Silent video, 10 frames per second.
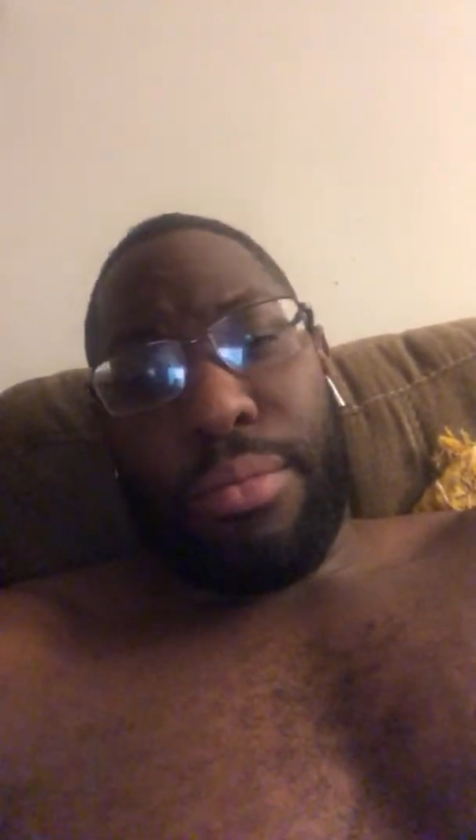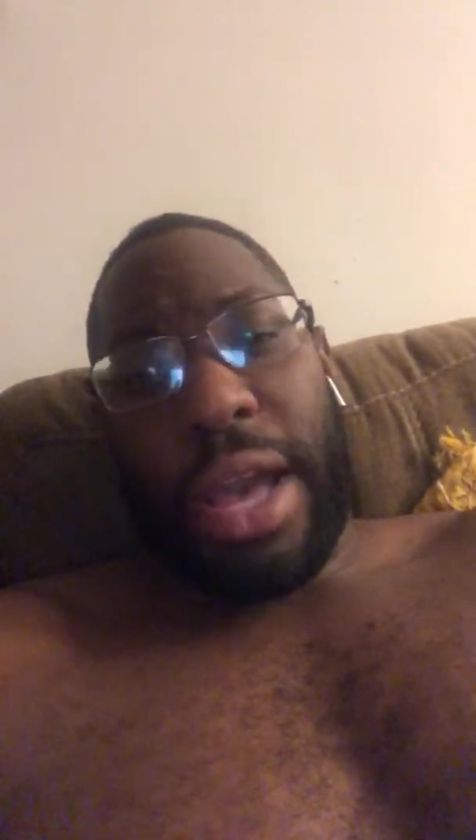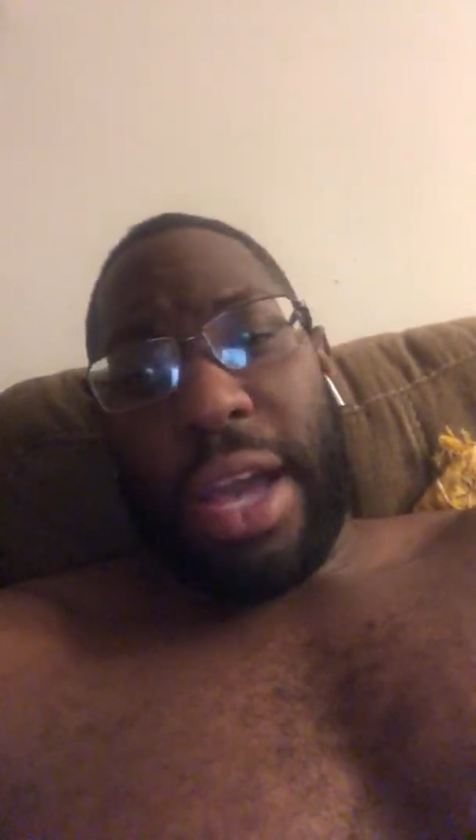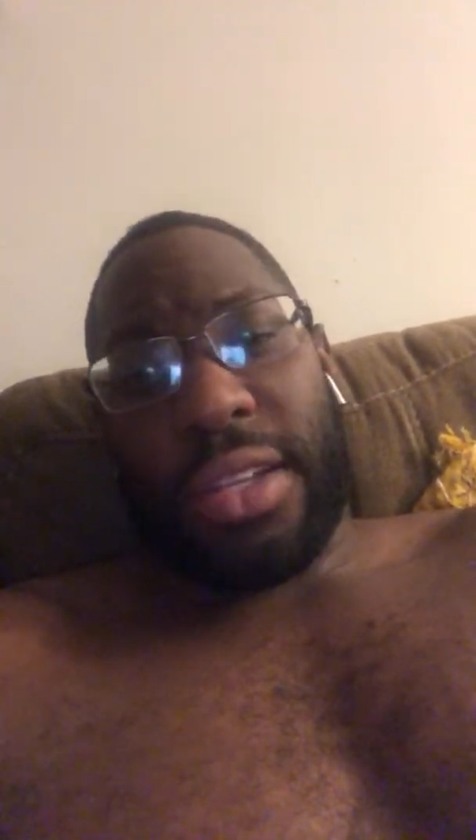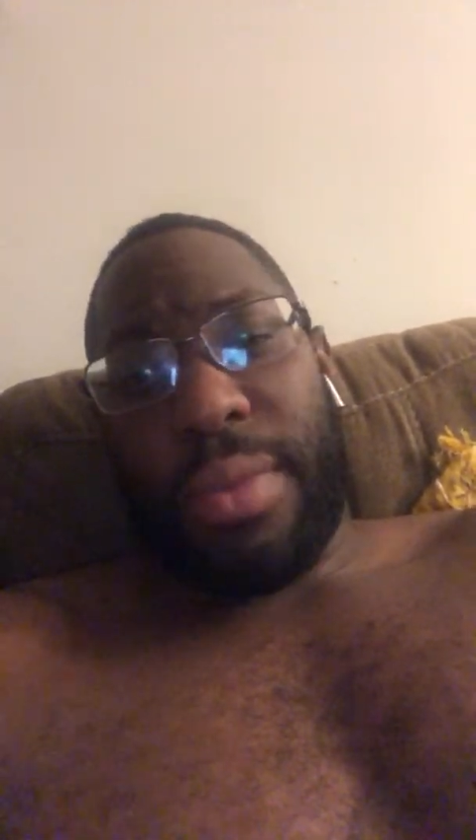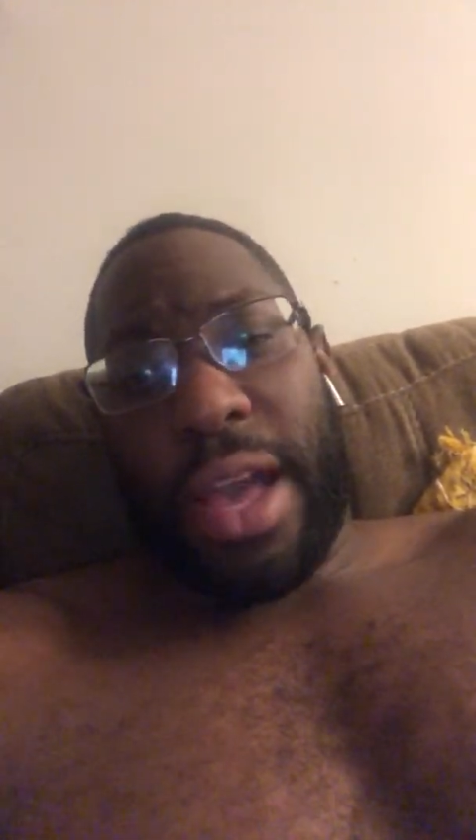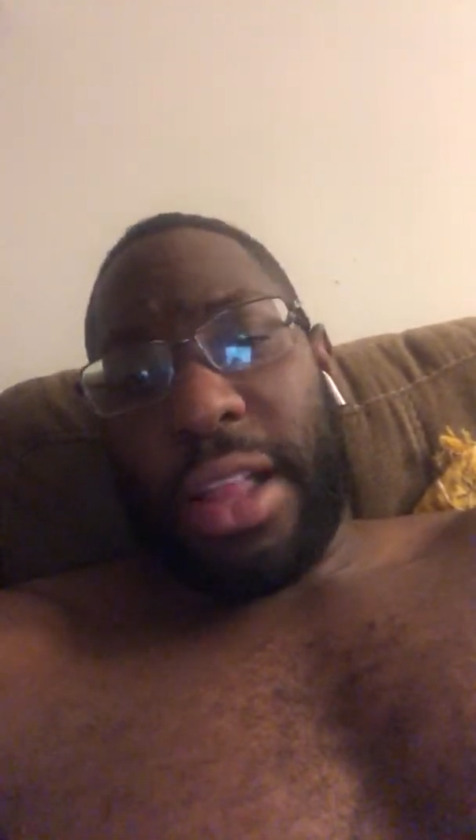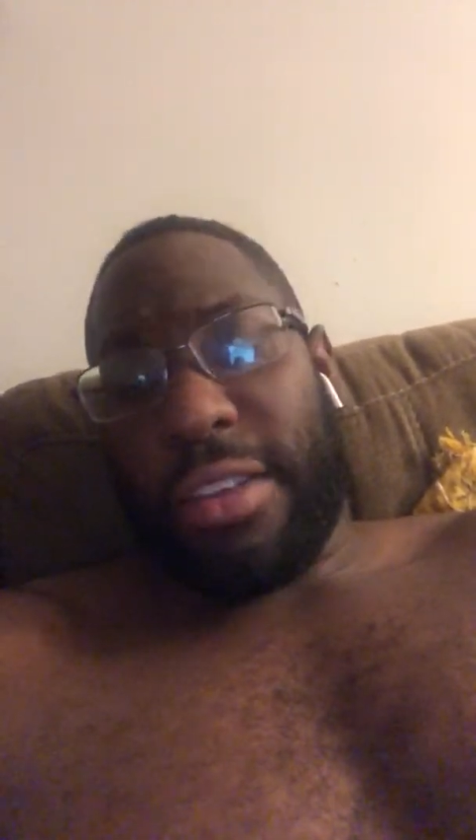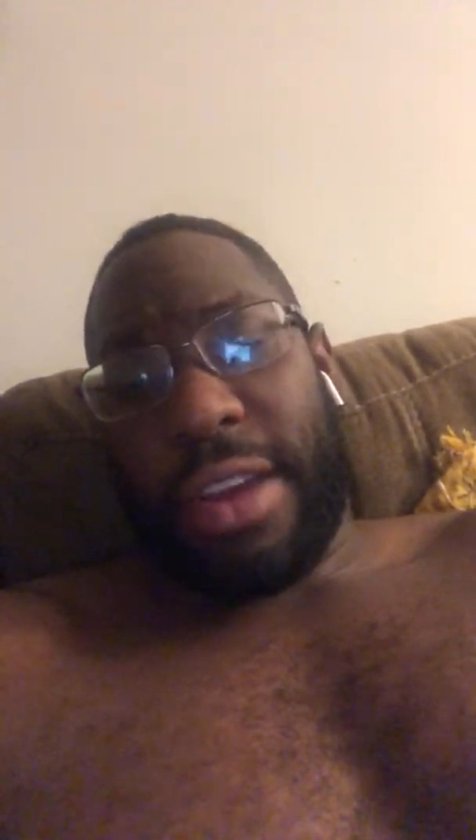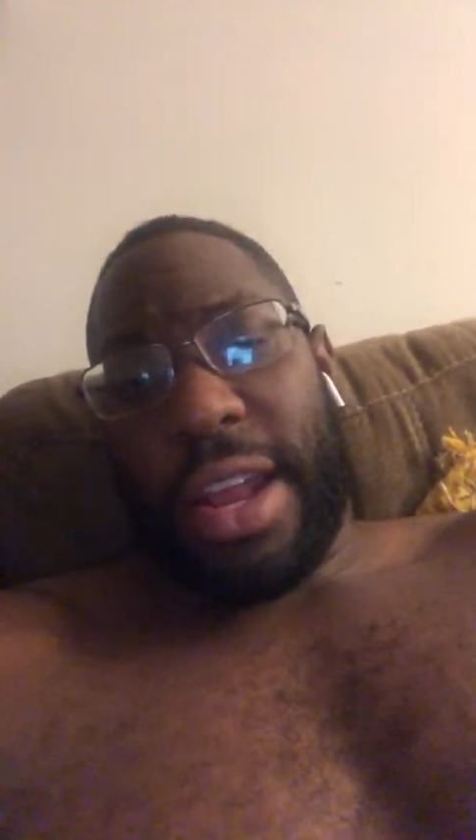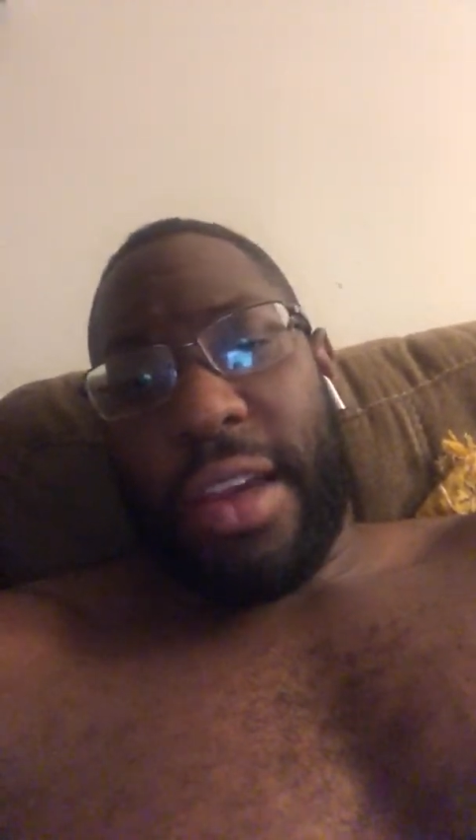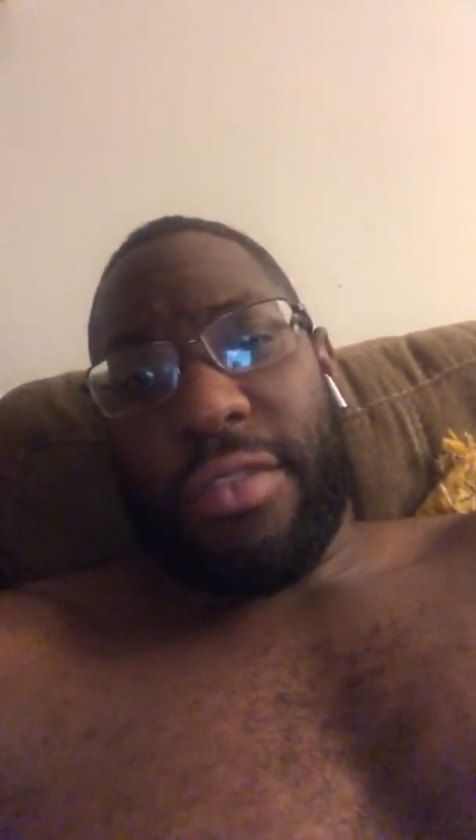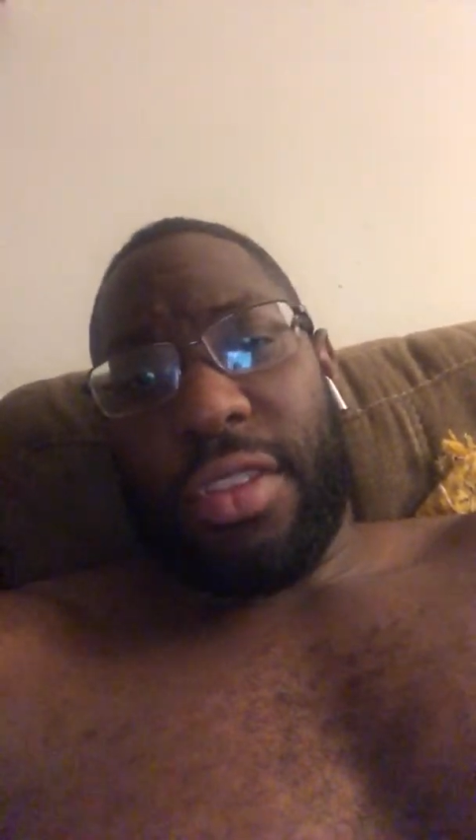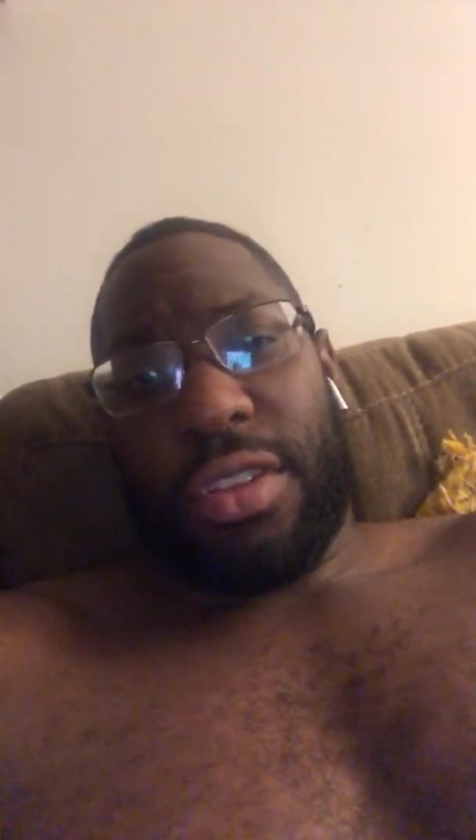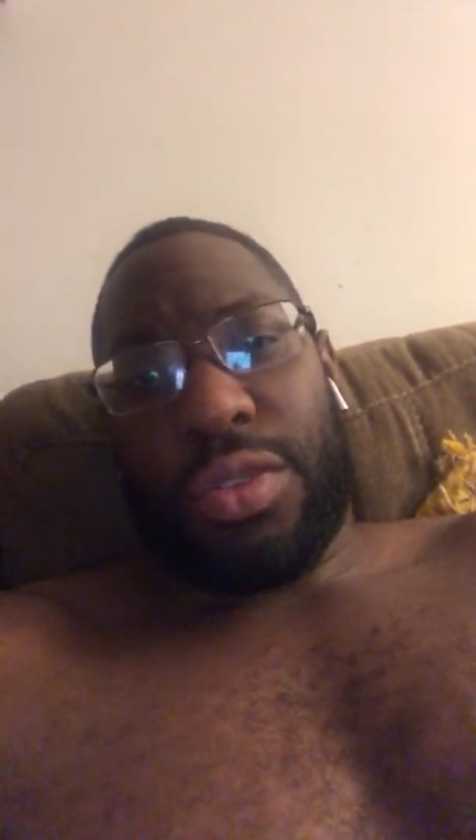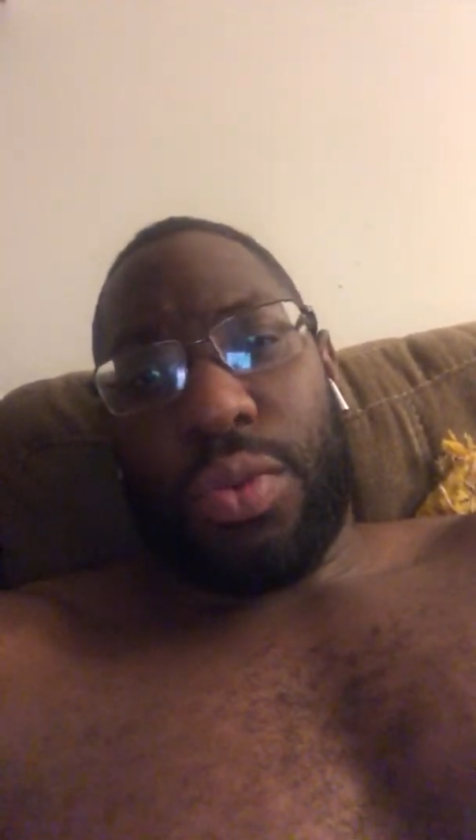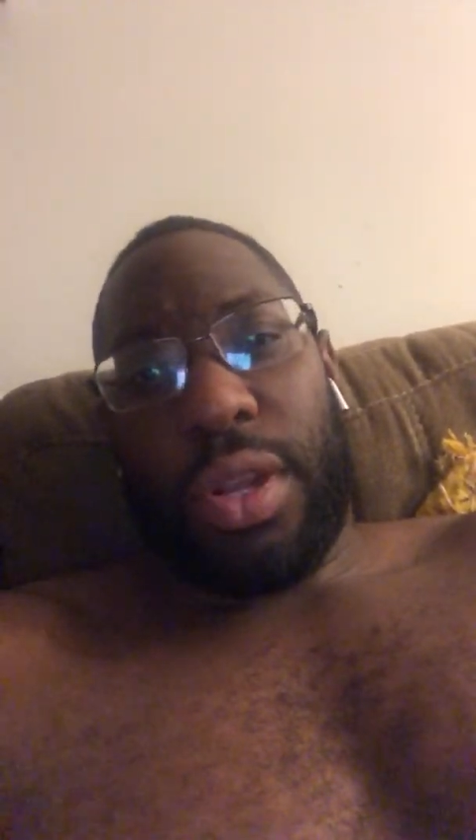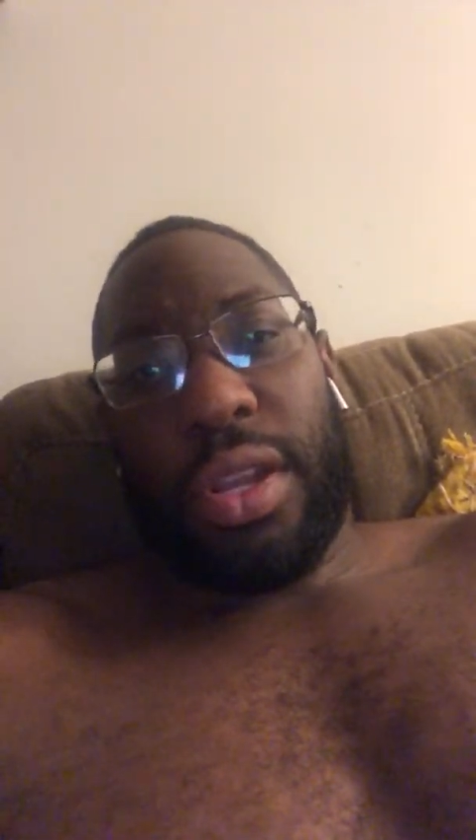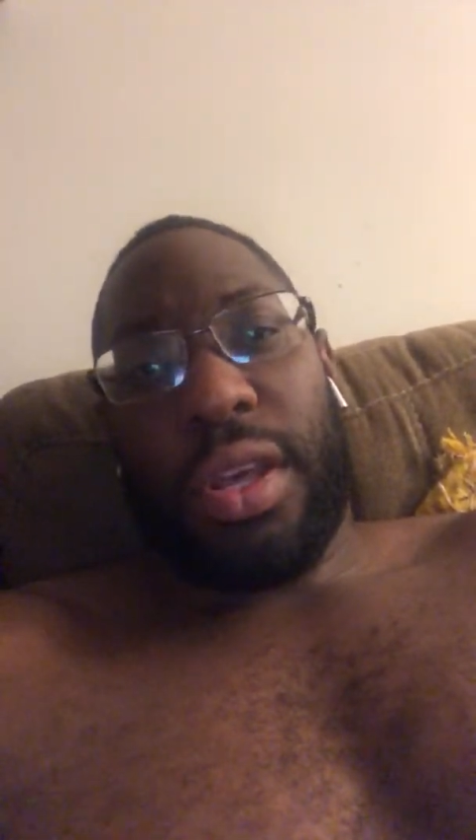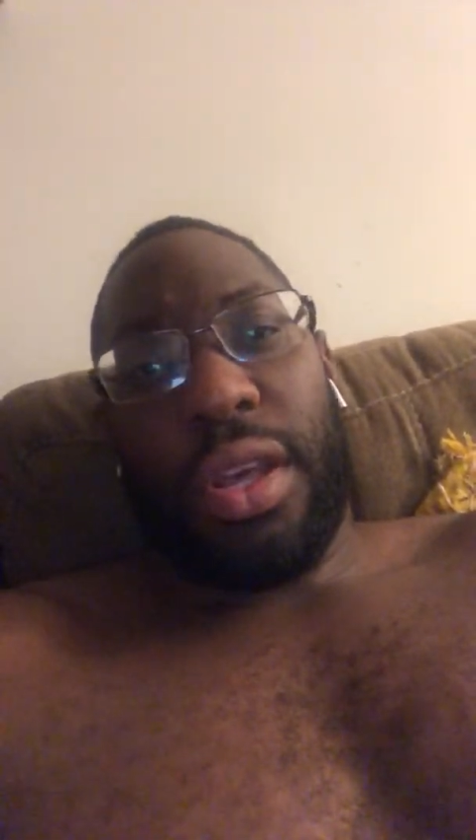back to back, like right after this one.